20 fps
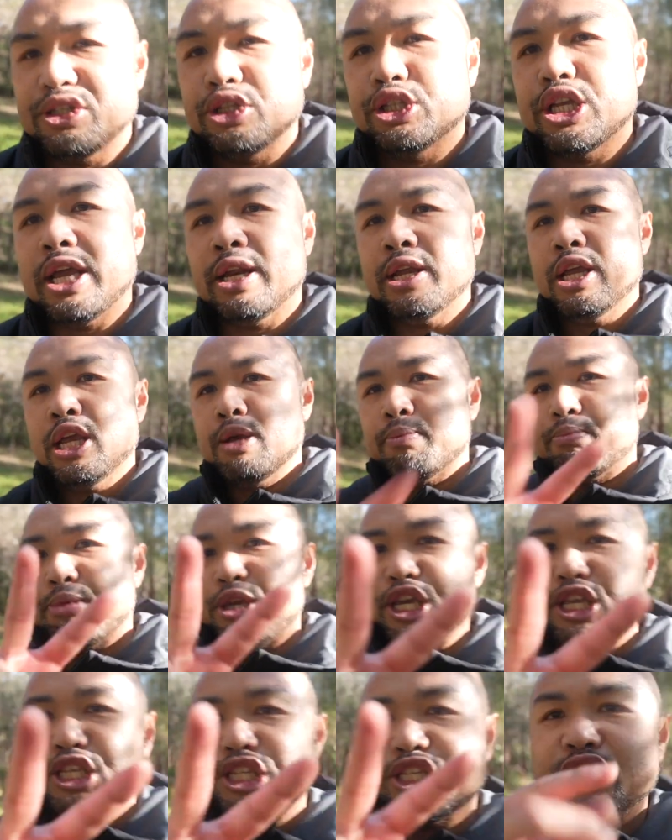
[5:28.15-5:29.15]
Till then,
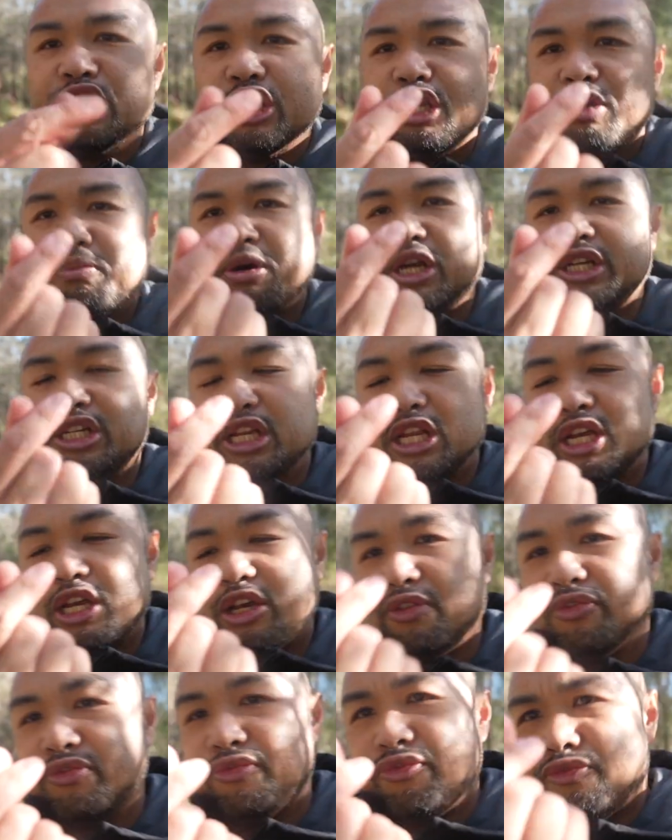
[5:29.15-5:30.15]
peace, much
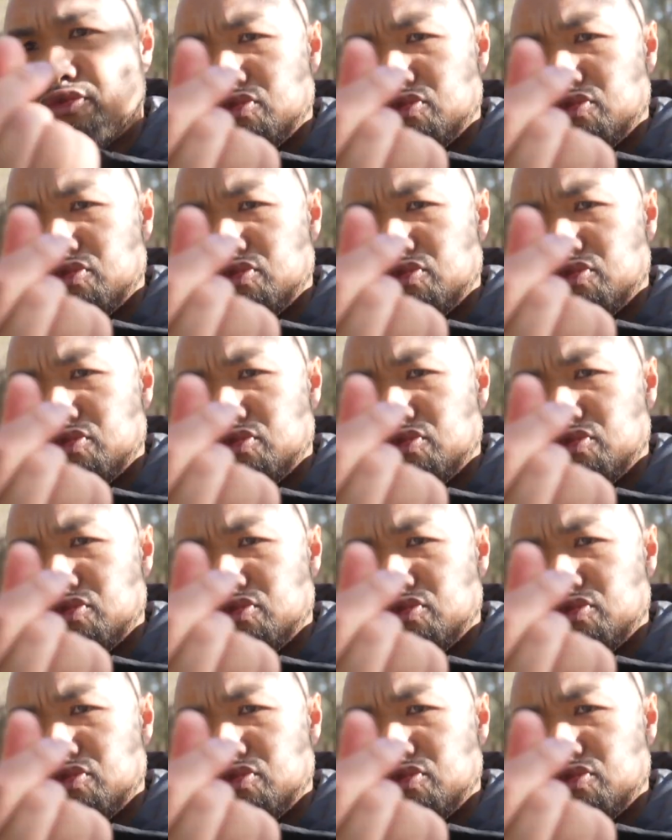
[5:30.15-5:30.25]
love.